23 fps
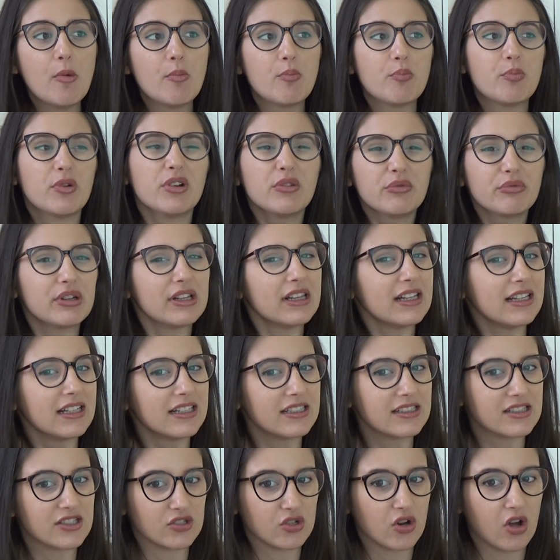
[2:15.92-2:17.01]
But really
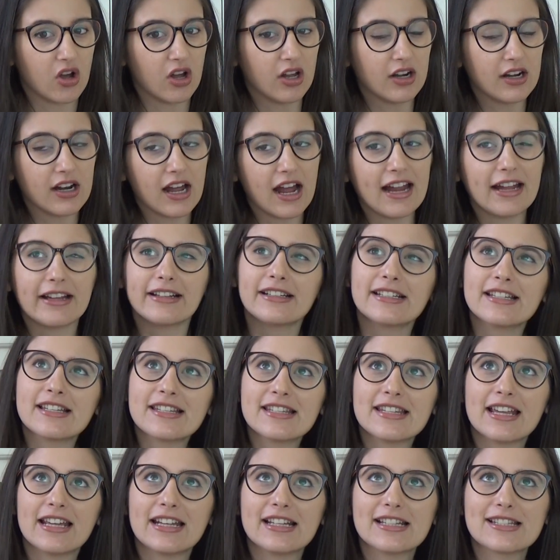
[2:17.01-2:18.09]
it's not. I
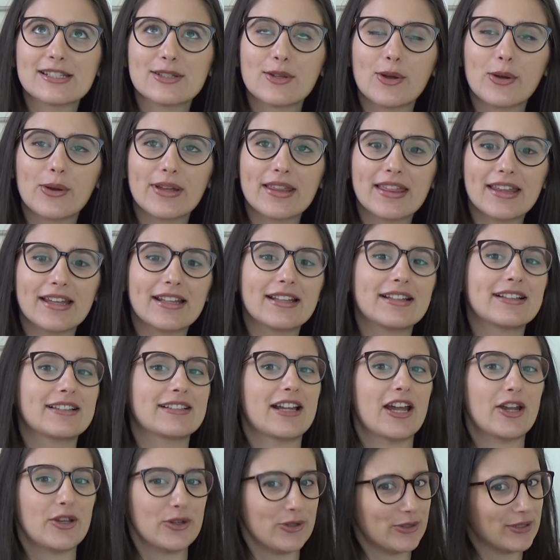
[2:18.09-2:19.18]
understand it's longer
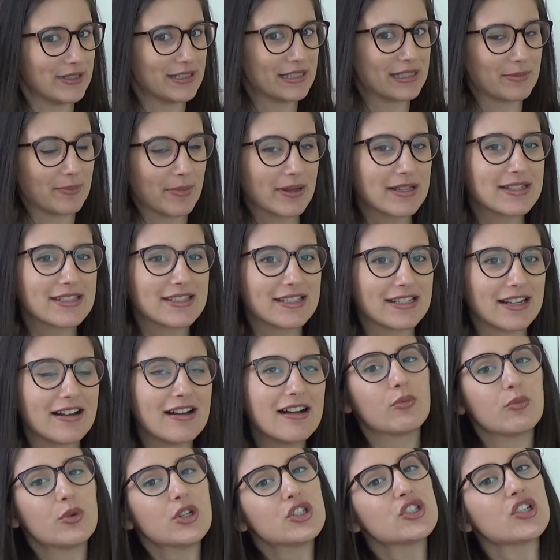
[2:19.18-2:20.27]
than a uni semester,
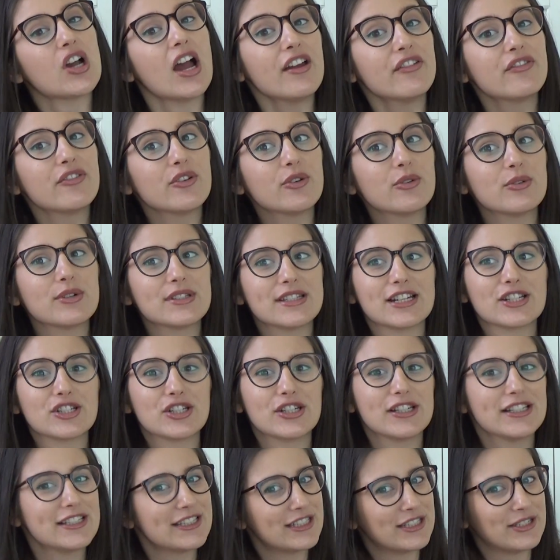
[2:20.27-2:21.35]
which I feel is
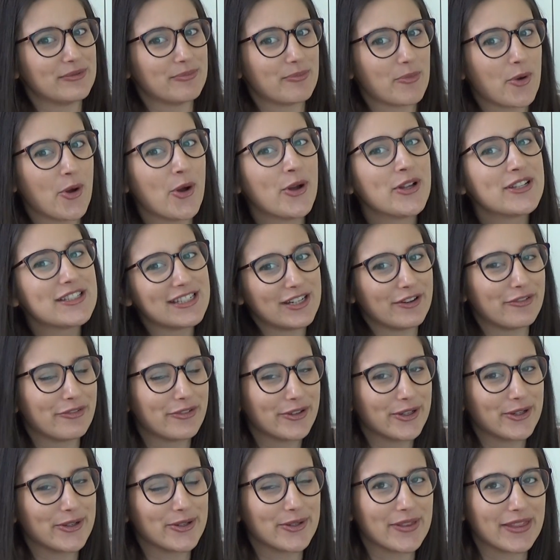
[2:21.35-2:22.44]
actually more
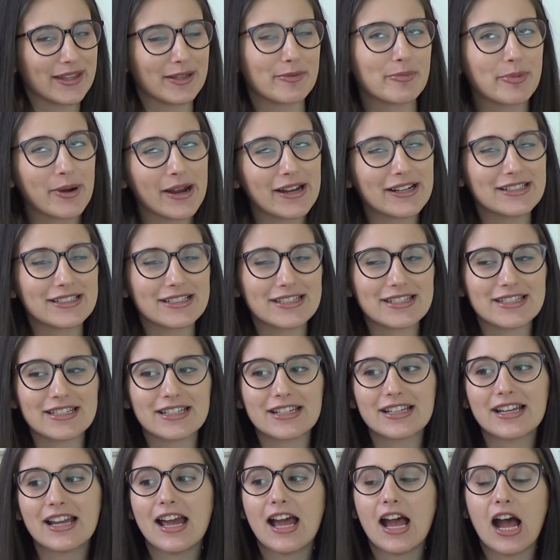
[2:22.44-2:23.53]
difficult than
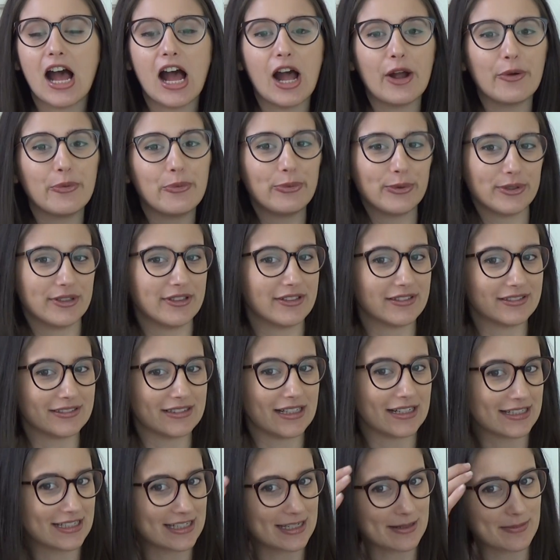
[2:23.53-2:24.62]
pregnancy. I would not
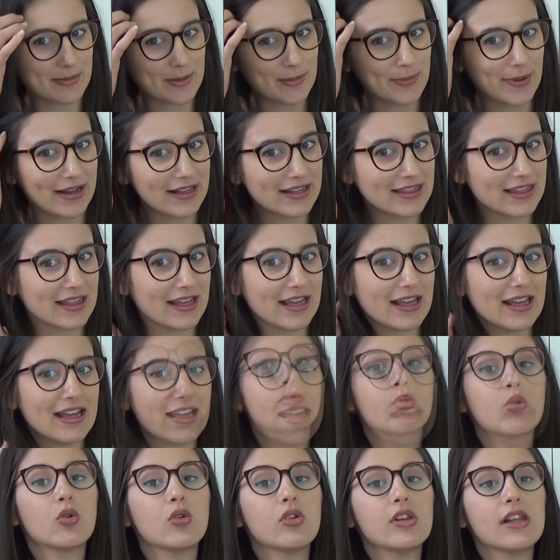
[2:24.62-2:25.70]
like to be back there. It's
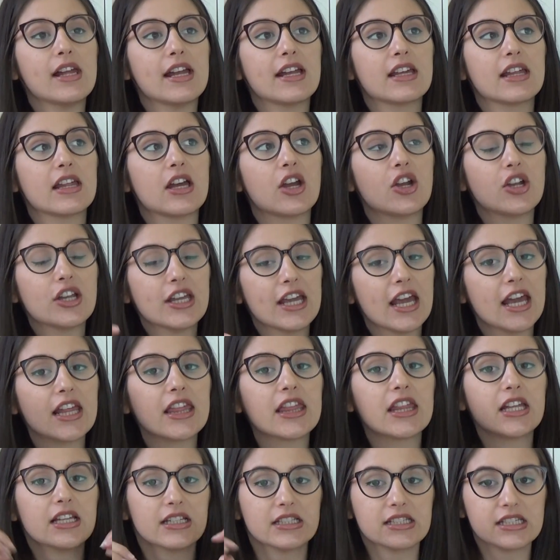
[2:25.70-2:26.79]
more like, okay,
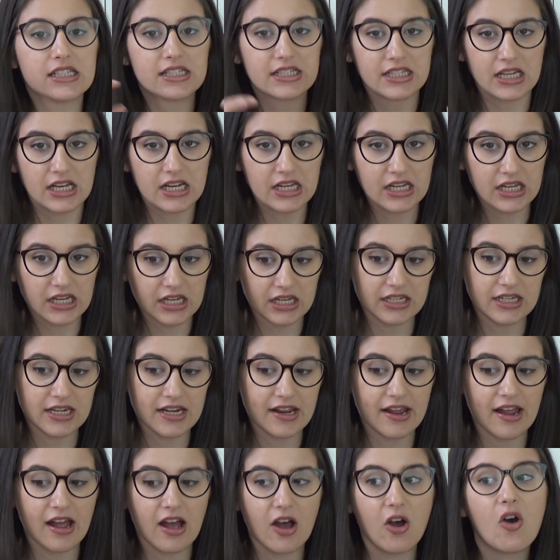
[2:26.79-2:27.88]
things are setting in
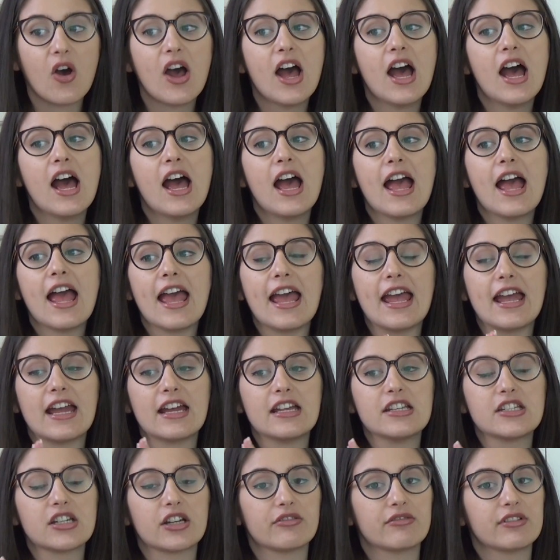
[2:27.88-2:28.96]
now
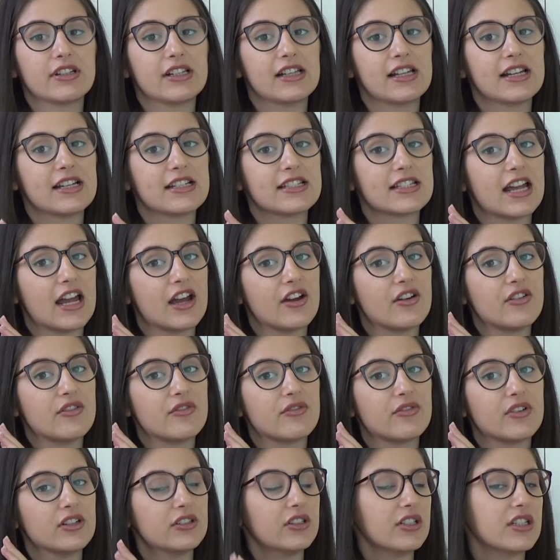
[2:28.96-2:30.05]
and I realize I
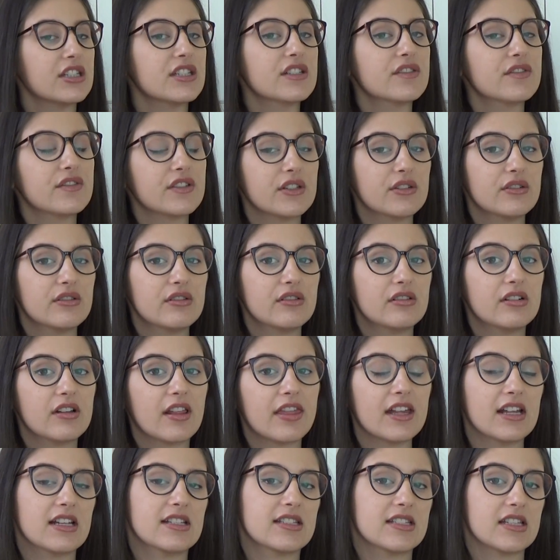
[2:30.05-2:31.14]
have lots of little
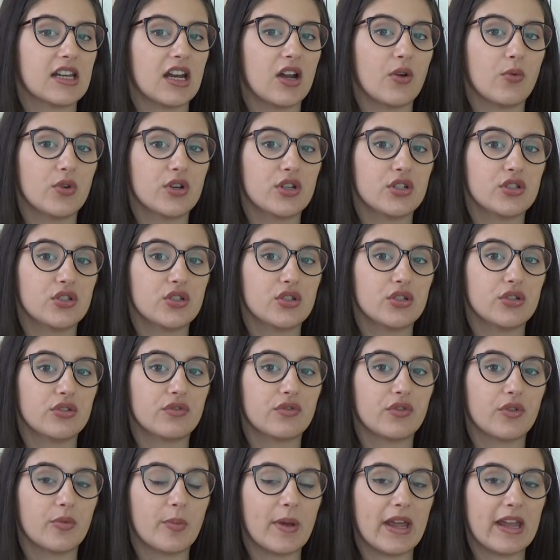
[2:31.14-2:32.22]
things that I want to do
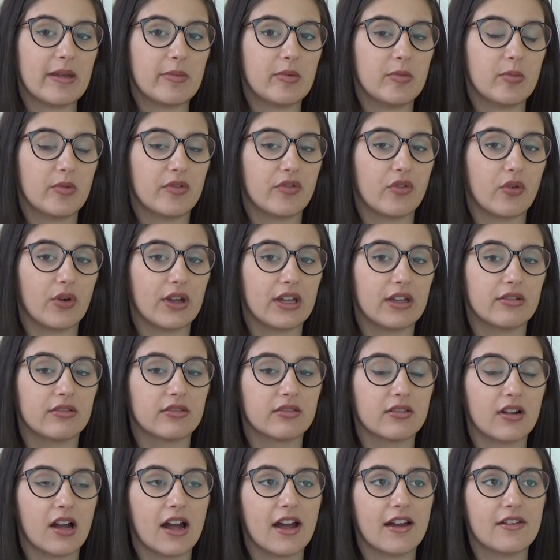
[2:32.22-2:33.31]
for baby before he
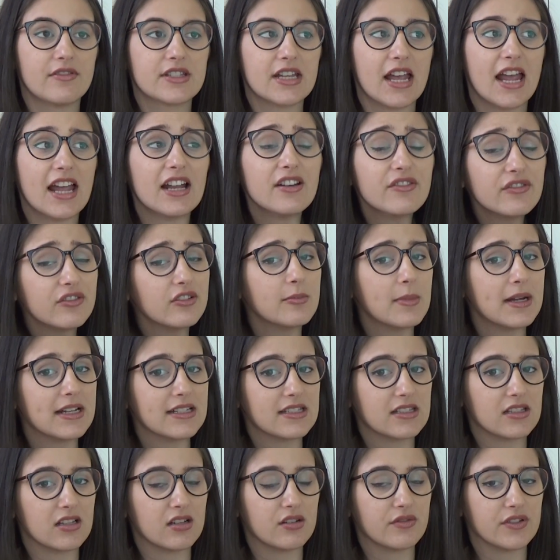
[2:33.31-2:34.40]
arrives and for
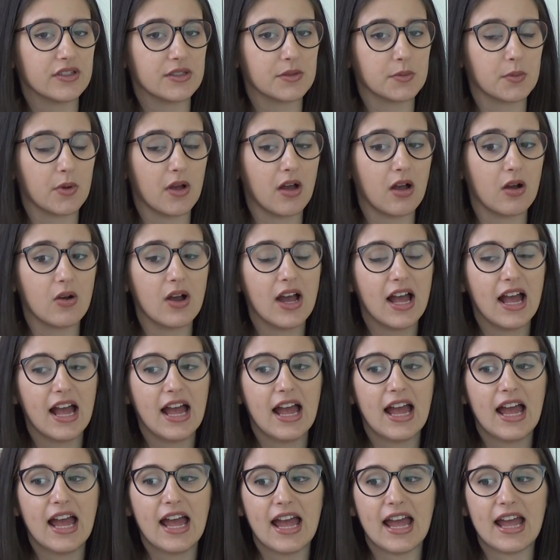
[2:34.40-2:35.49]
myself as well.
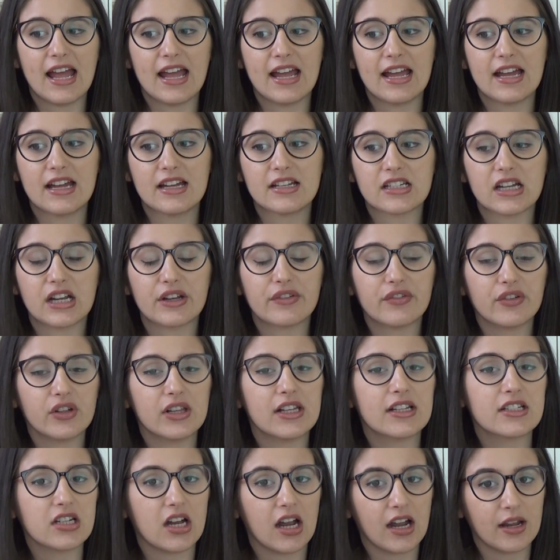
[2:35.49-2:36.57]
And I feel
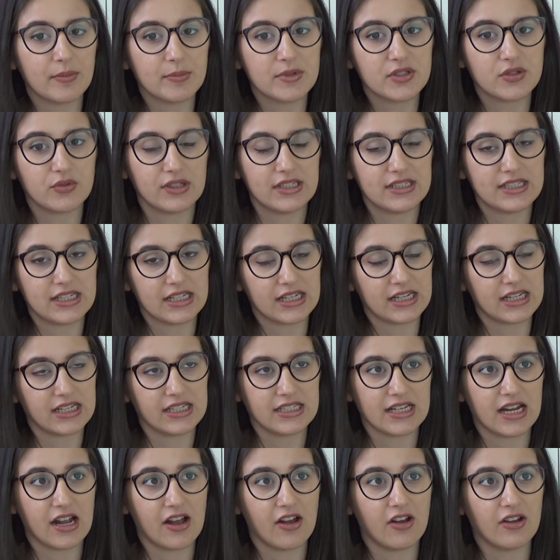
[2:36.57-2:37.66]
like time is really ticking
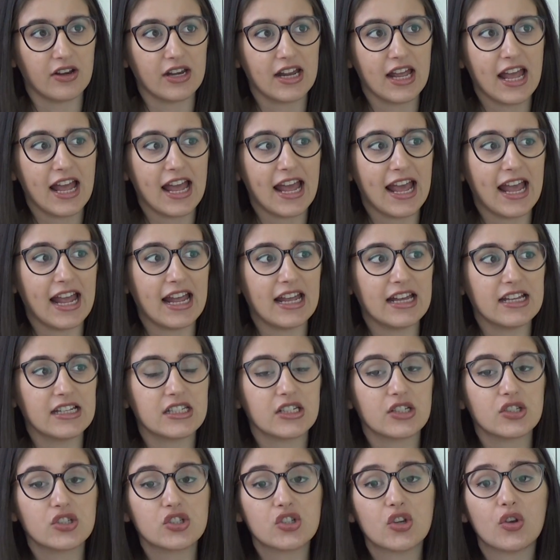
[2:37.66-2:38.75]
down. And
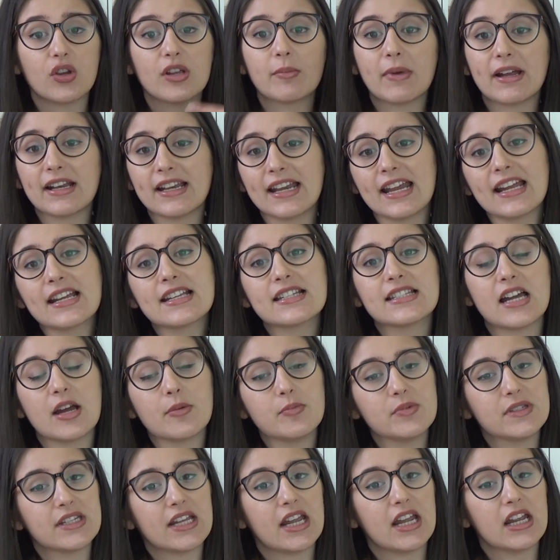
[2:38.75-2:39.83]
so in my next
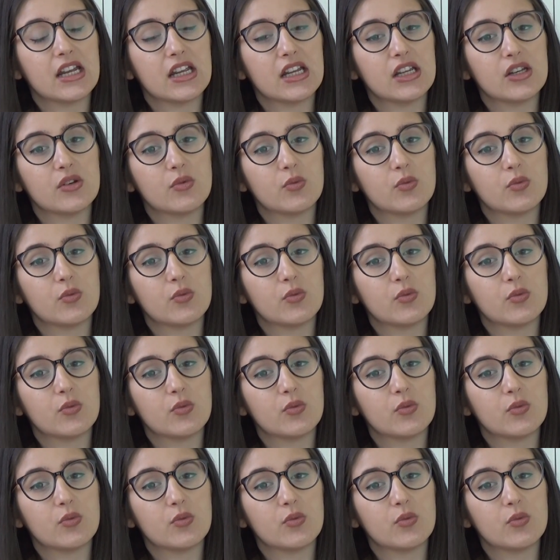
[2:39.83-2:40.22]
update,